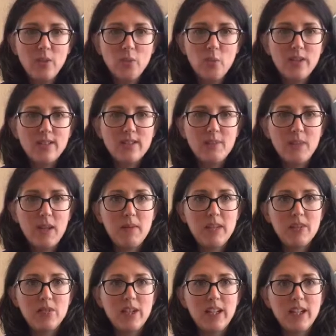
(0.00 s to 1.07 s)
once
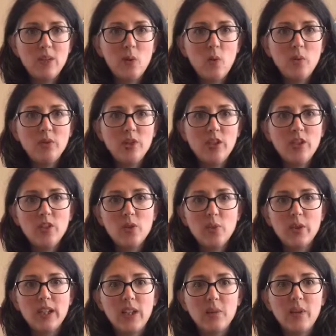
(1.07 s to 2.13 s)
babies are getting older and you're
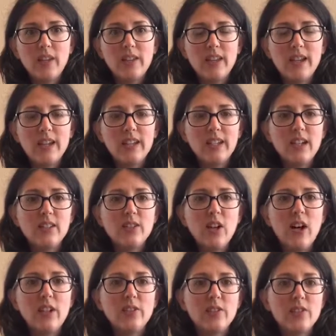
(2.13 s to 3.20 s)
working with young
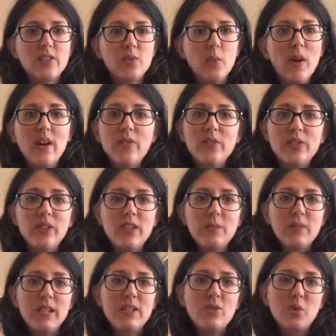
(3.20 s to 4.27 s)
toddlers as well, they're going to
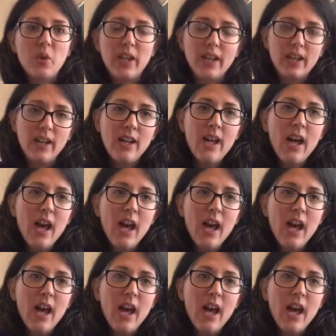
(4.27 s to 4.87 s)
be enjoying